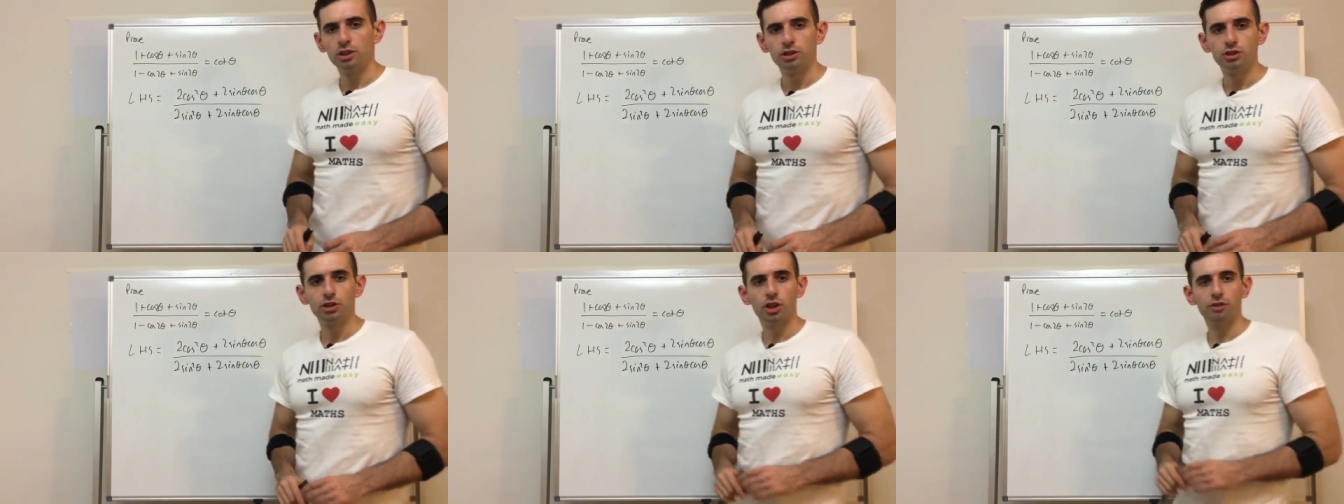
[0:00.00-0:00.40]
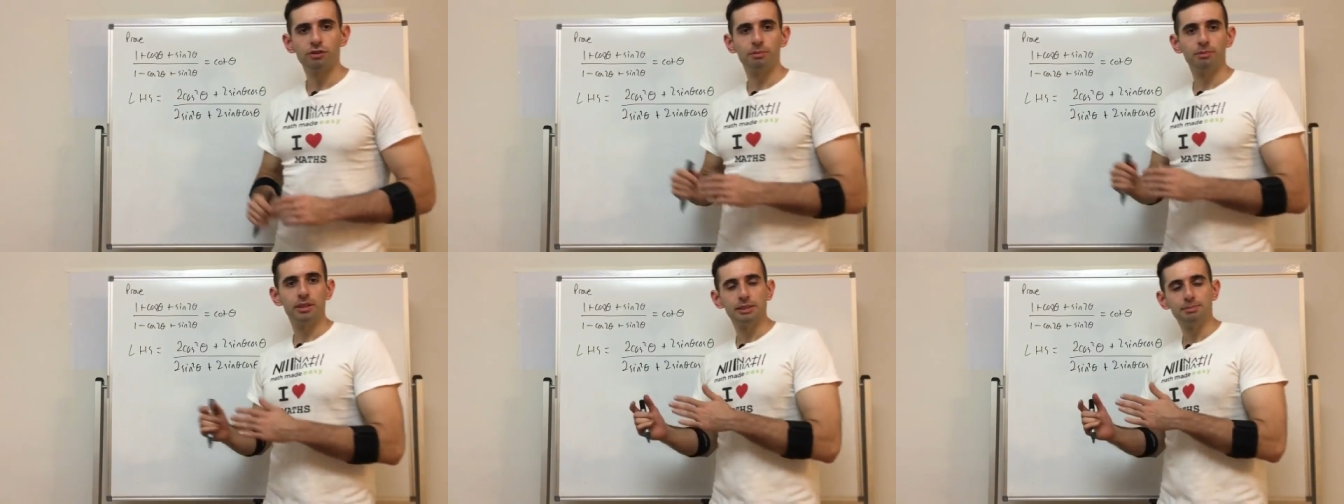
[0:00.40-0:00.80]
So
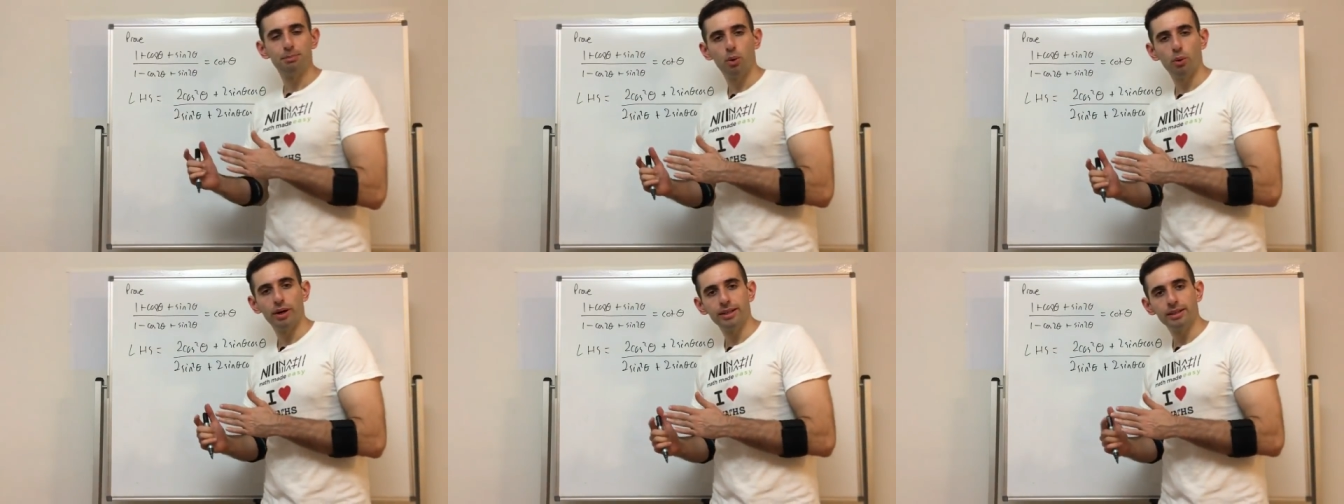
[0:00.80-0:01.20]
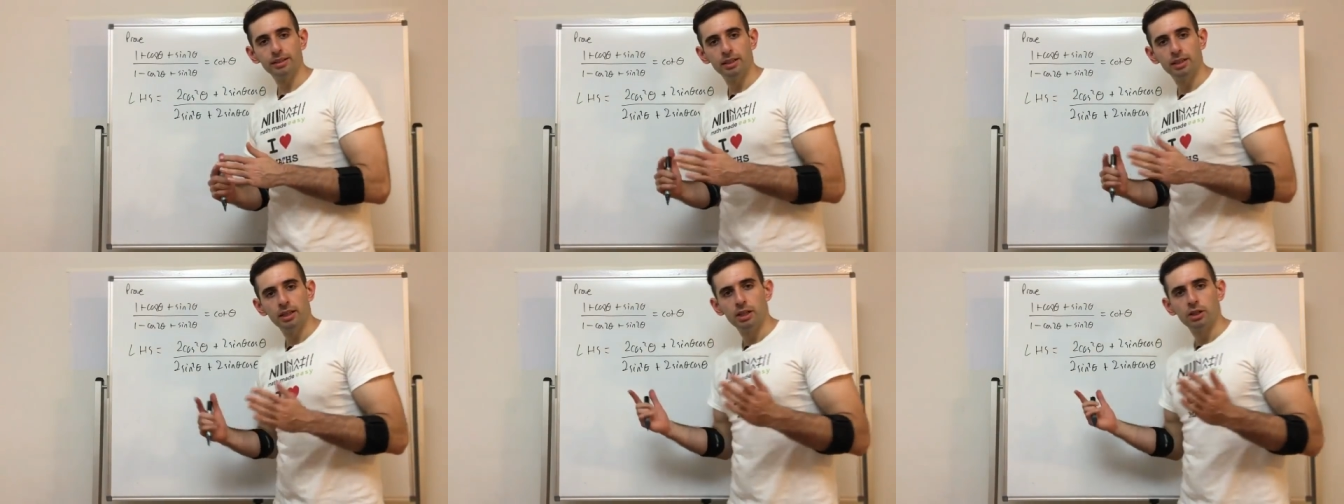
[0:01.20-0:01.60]
from this
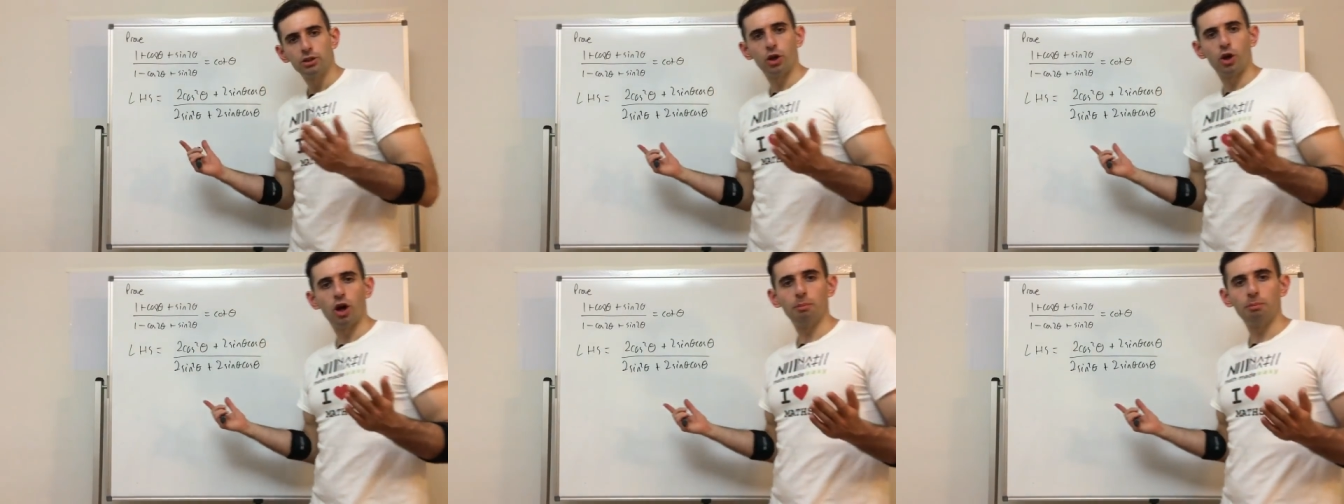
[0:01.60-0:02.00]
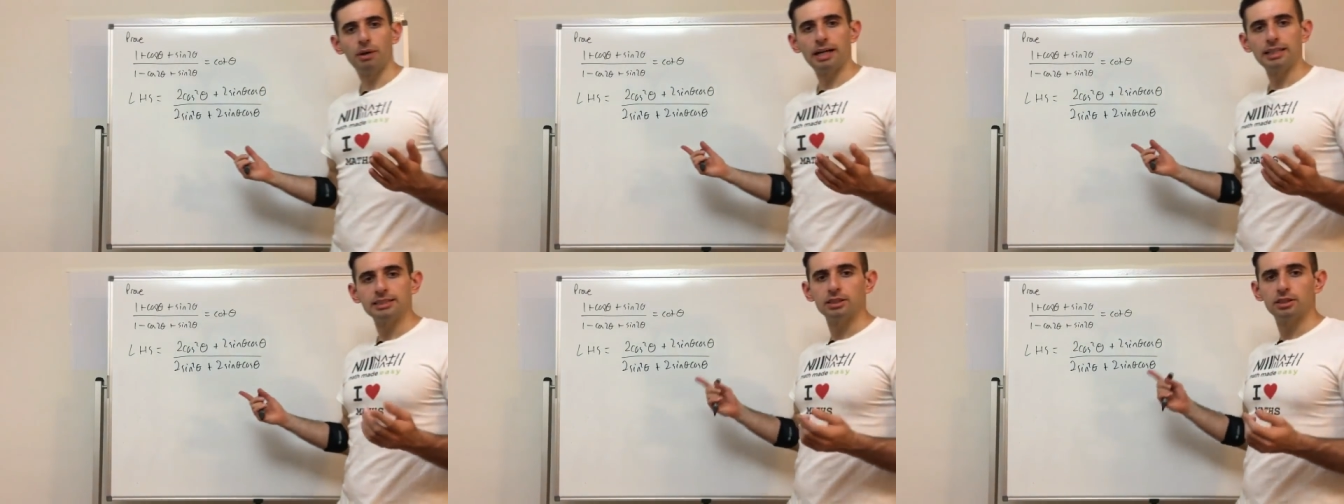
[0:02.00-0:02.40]
point, to help
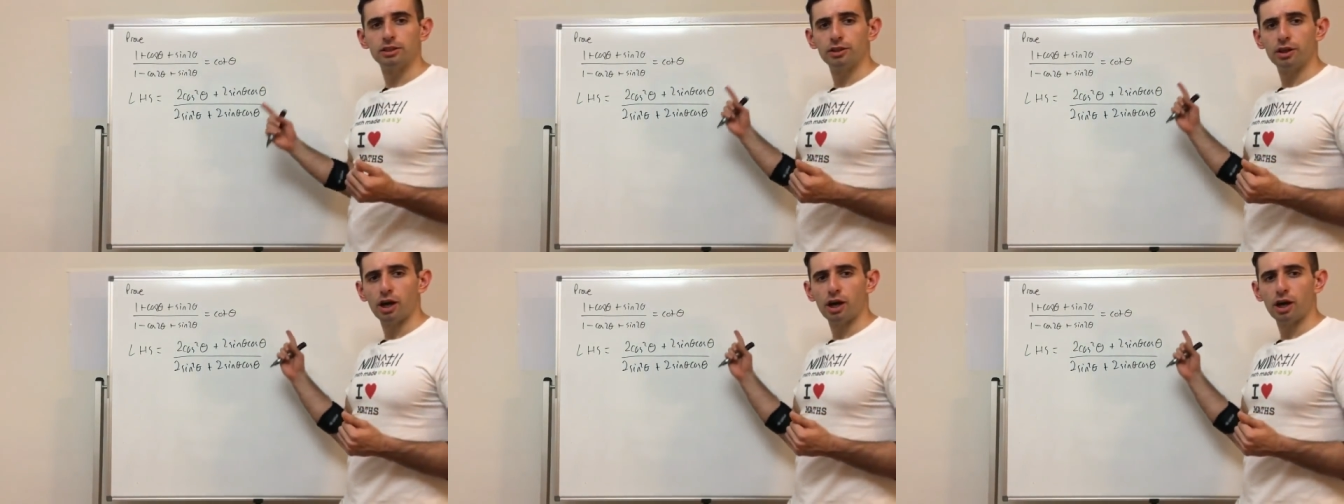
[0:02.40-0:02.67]
us,